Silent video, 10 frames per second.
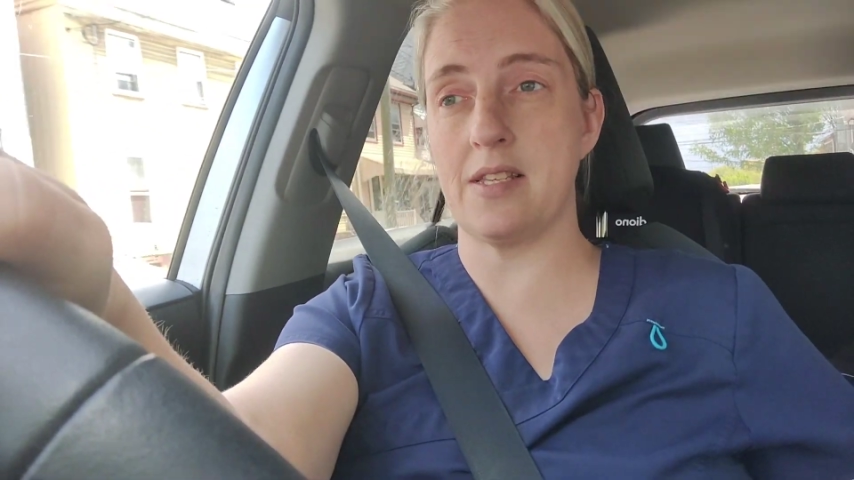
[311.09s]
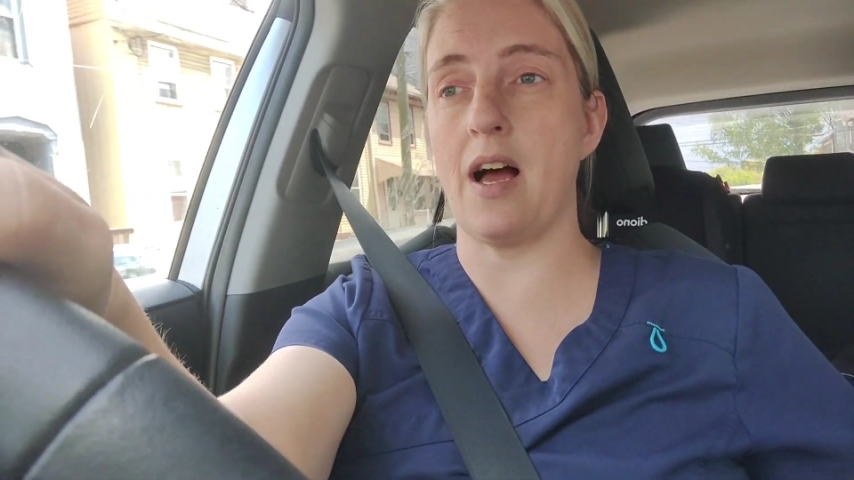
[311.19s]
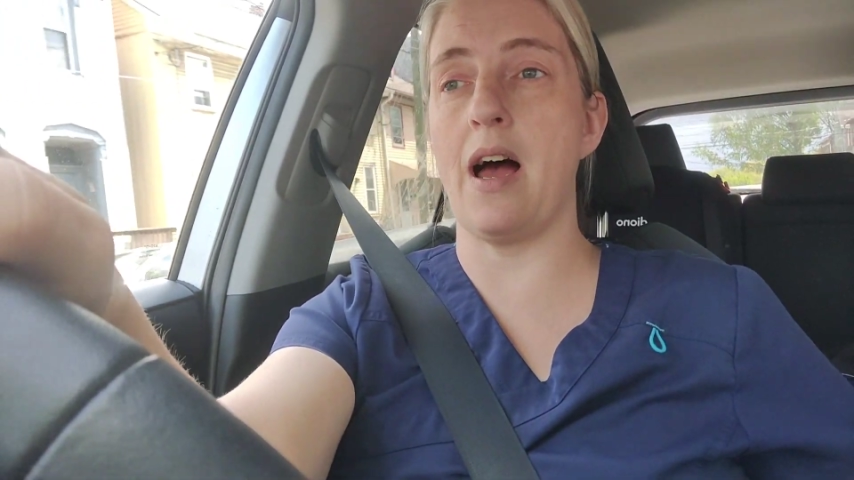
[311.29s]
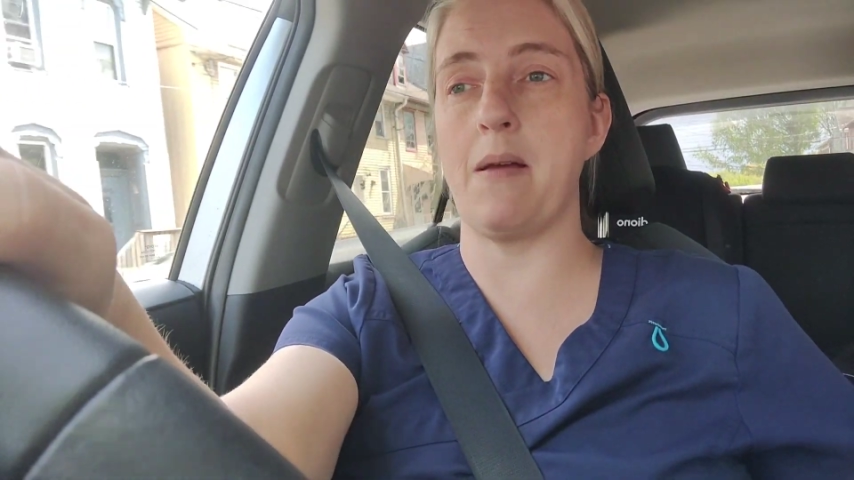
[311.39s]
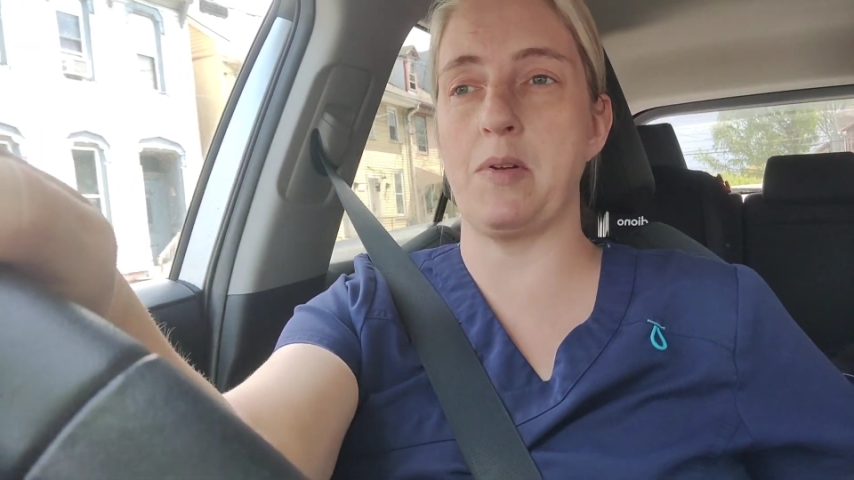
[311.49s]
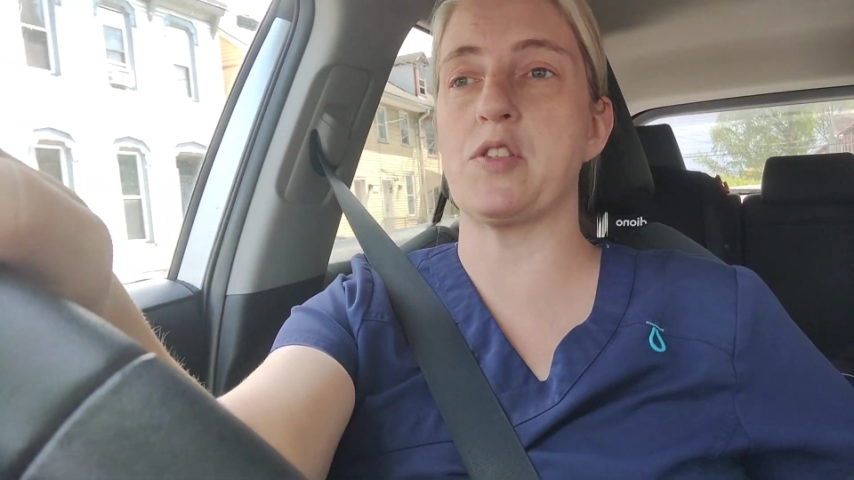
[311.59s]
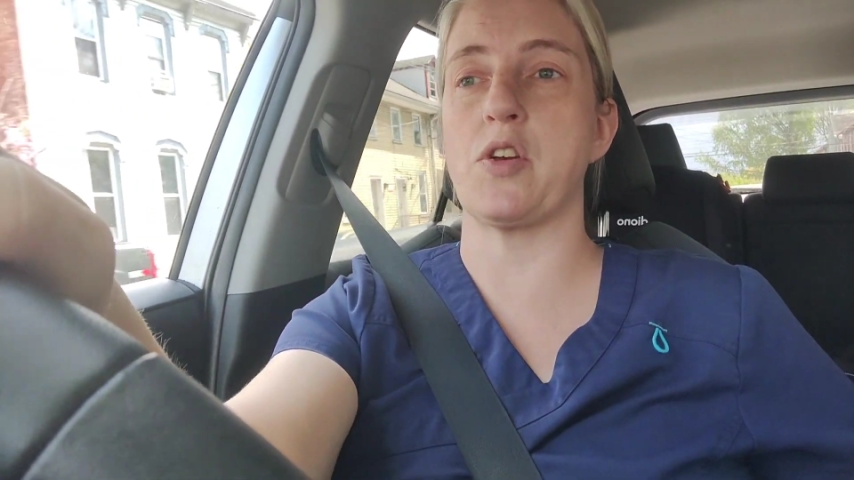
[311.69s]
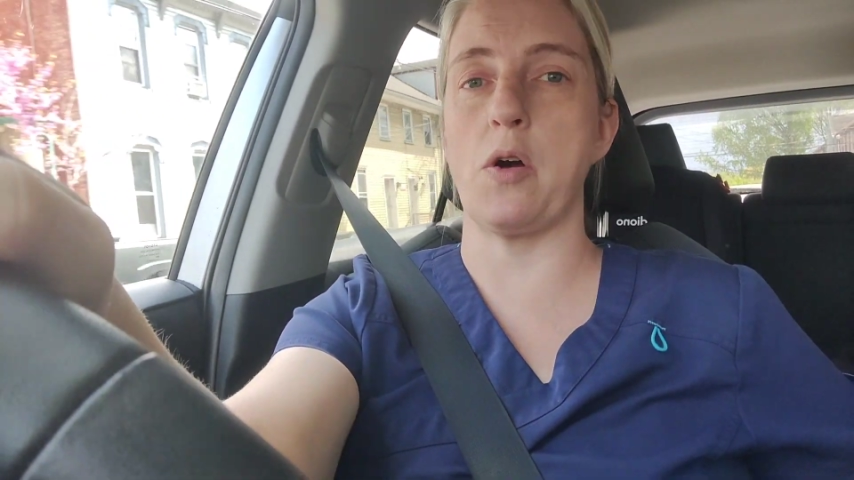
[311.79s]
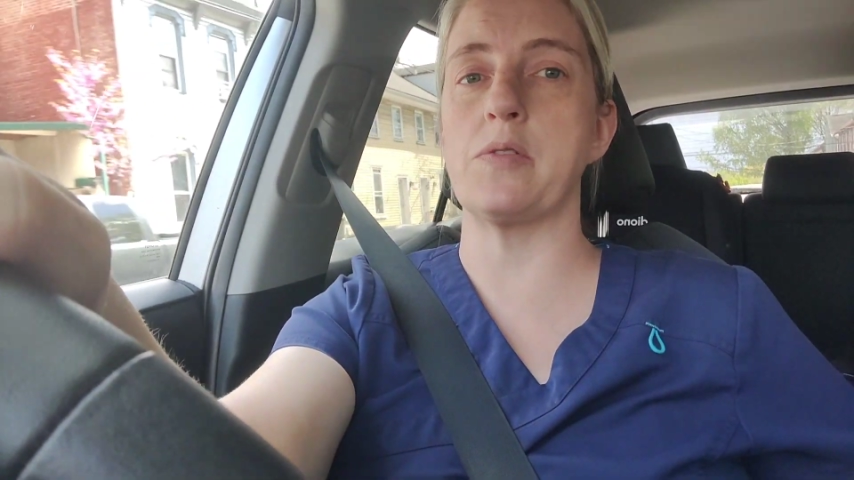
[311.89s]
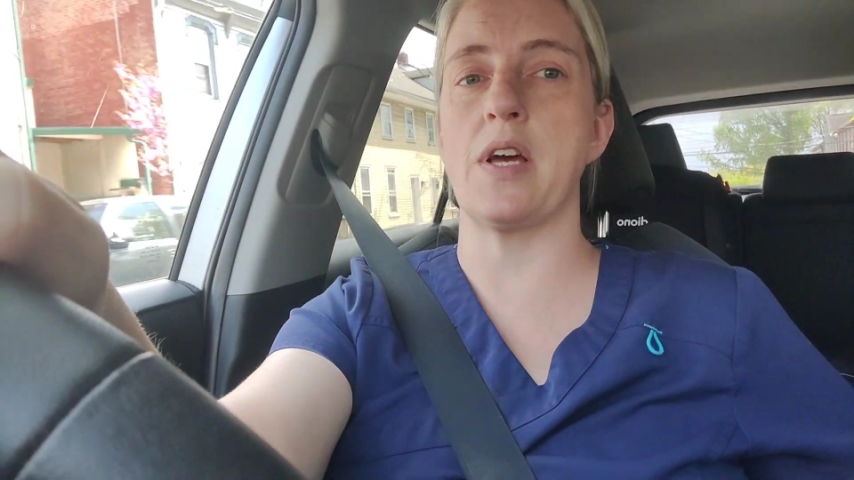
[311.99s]
time, it's
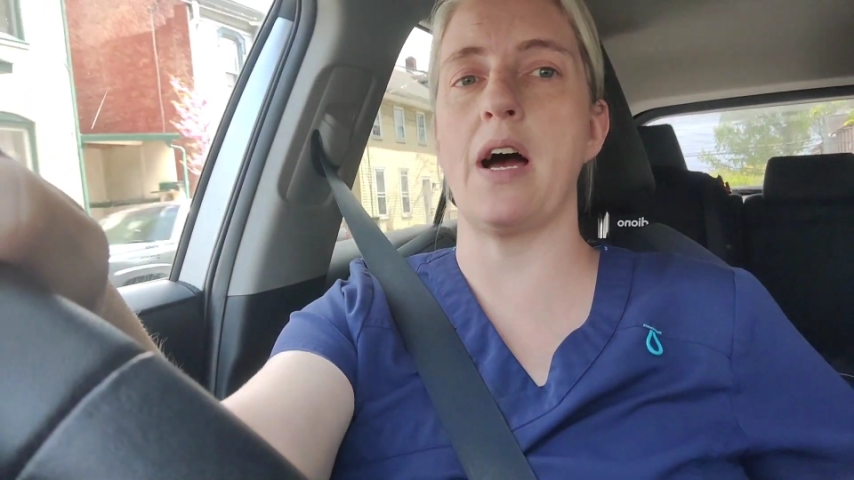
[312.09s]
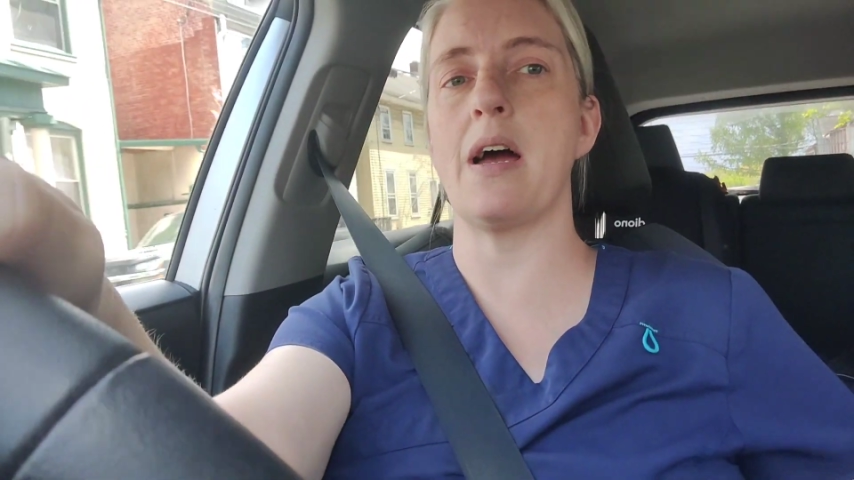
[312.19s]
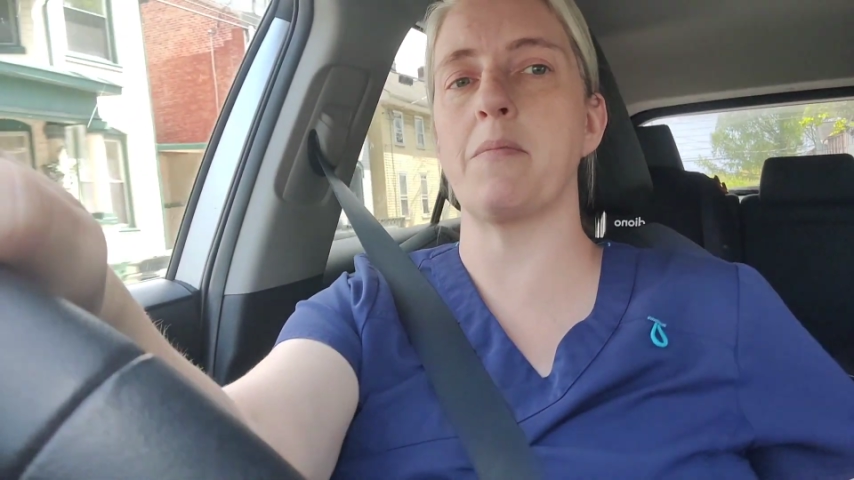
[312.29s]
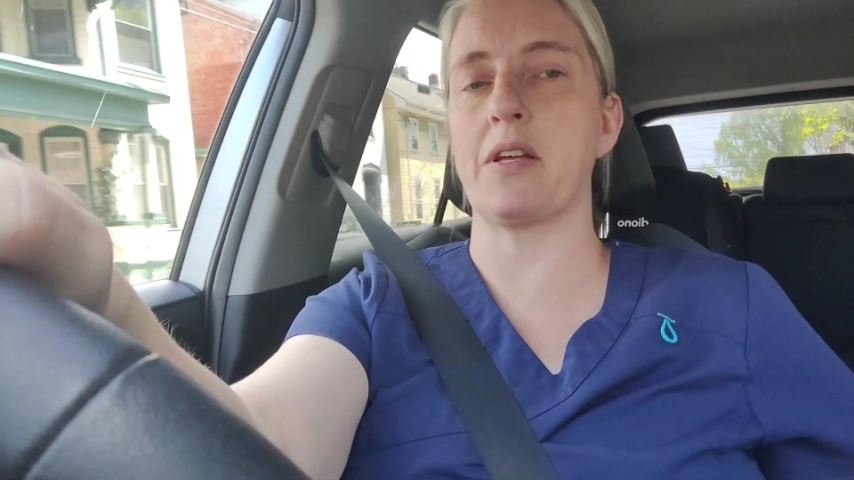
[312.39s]
go time.